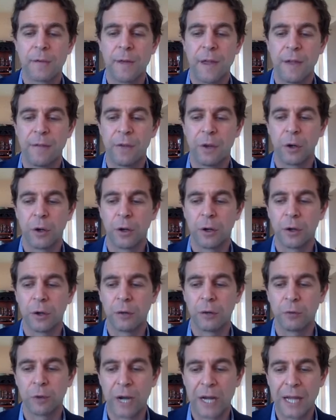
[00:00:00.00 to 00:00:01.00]
if you're
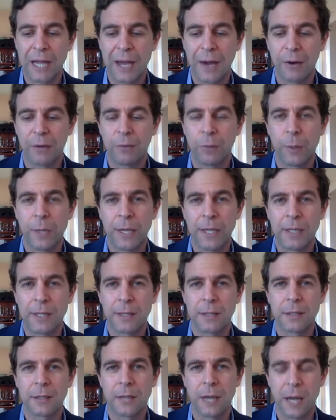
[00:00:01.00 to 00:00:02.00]
running out of
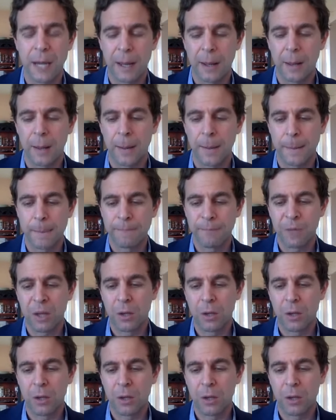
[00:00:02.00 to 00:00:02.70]
weeks, um,